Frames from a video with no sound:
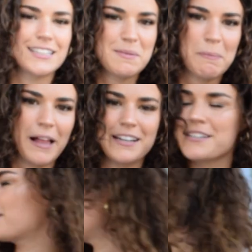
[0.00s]
splash
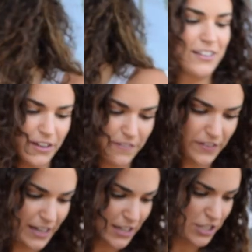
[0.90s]
zone. Also, I feel
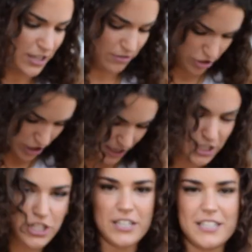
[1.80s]
like I should go
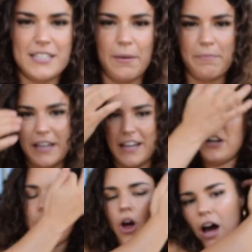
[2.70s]
change into
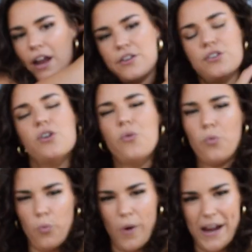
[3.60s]
something not
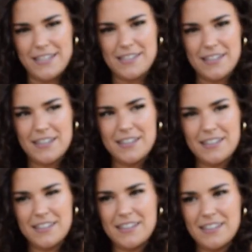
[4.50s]
white.
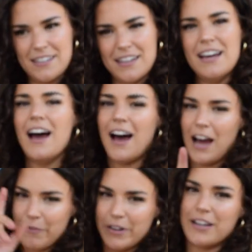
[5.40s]

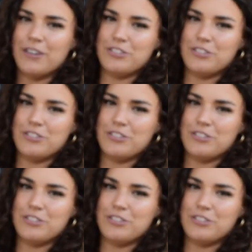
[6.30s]
I'm gonna go